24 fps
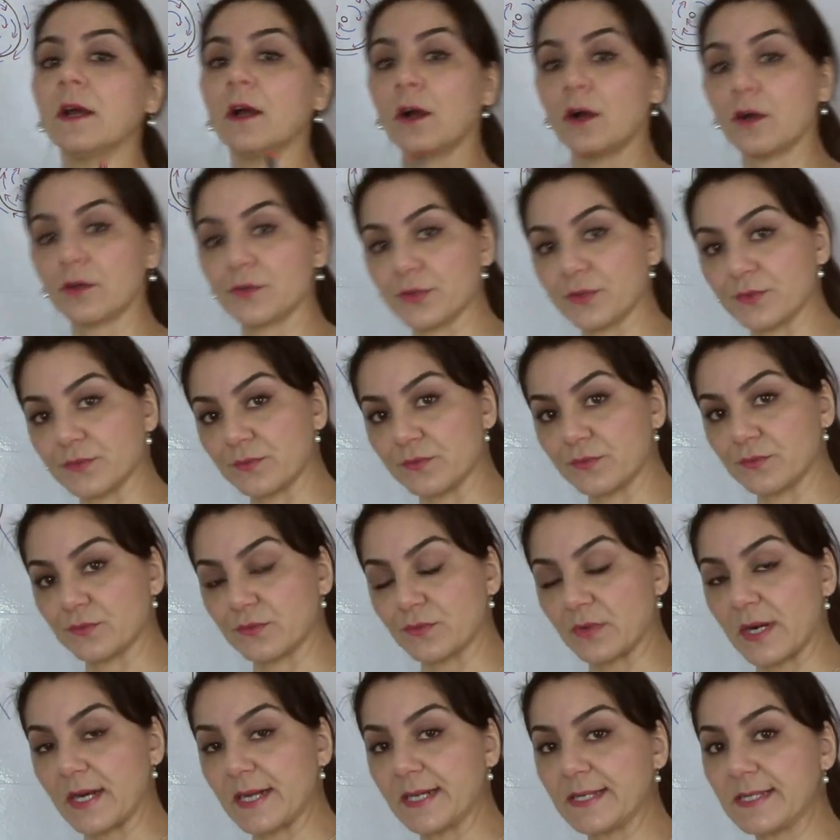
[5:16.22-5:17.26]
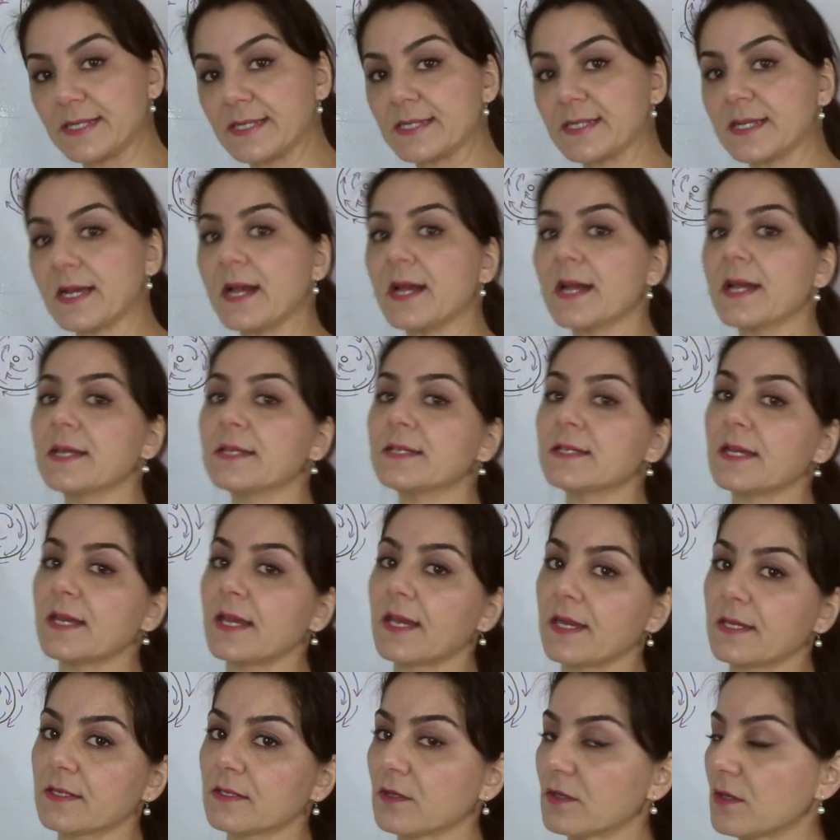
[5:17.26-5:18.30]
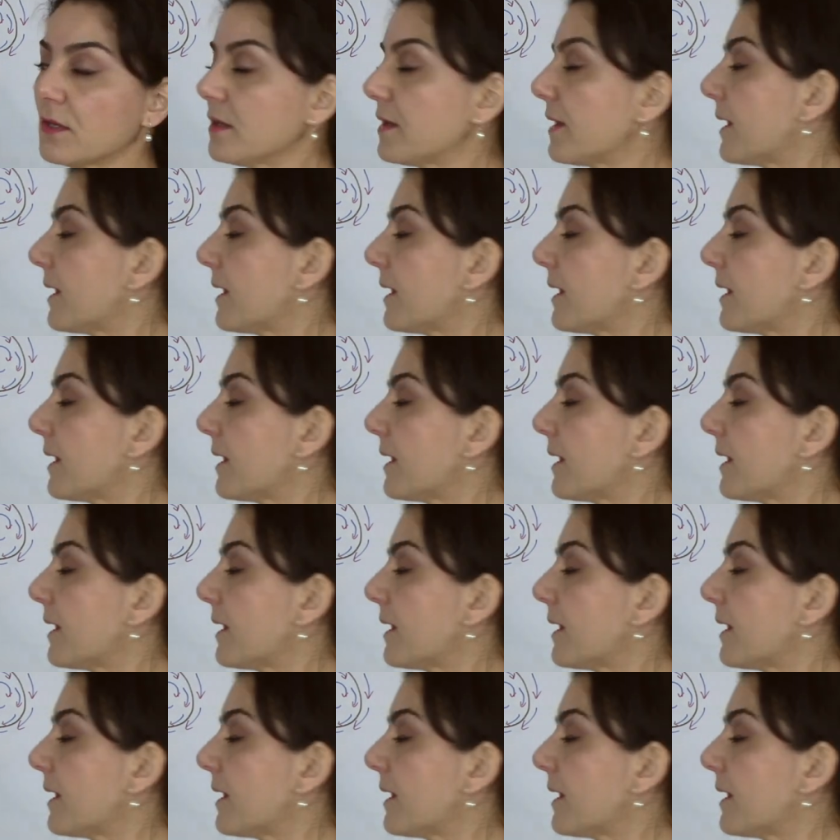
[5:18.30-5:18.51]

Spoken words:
on the right side and on the